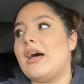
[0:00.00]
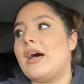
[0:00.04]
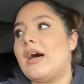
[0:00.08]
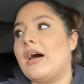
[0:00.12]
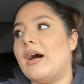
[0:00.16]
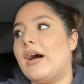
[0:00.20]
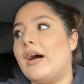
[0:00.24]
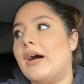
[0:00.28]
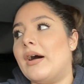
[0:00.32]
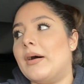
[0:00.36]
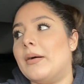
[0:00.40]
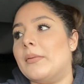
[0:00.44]

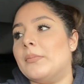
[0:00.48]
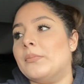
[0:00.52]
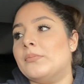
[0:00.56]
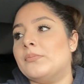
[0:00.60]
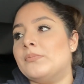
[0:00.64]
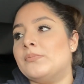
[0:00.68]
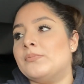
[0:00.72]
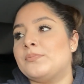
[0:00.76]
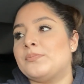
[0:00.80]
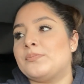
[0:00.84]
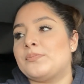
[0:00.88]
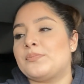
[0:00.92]

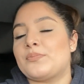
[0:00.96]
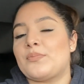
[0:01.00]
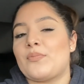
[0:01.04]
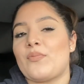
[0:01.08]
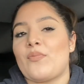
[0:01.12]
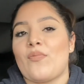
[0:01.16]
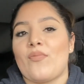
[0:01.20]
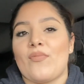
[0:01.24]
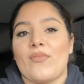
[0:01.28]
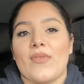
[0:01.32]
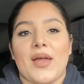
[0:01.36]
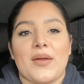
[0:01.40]

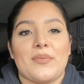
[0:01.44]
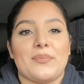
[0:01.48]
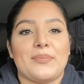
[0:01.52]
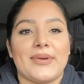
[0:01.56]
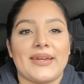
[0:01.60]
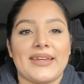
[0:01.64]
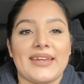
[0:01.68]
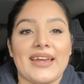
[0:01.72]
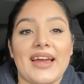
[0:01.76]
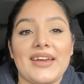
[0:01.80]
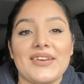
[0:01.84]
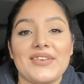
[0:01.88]

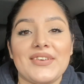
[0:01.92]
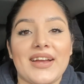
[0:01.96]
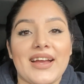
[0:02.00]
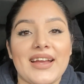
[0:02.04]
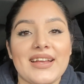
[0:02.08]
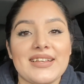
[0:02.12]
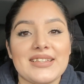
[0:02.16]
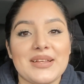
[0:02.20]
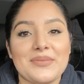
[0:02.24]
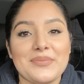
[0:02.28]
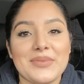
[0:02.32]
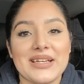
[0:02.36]
But yeah, you
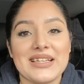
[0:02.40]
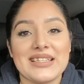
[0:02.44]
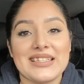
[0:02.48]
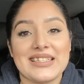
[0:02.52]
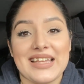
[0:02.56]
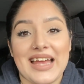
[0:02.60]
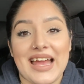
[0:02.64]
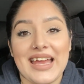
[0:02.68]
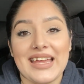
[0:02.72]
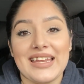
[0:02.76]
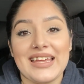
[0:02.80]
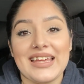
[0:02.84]
guys, I'm
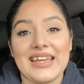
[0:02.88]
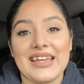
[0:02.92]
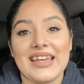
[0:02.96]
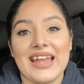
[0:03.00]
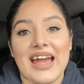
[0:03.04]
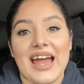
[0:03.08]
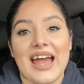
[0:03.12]
excited.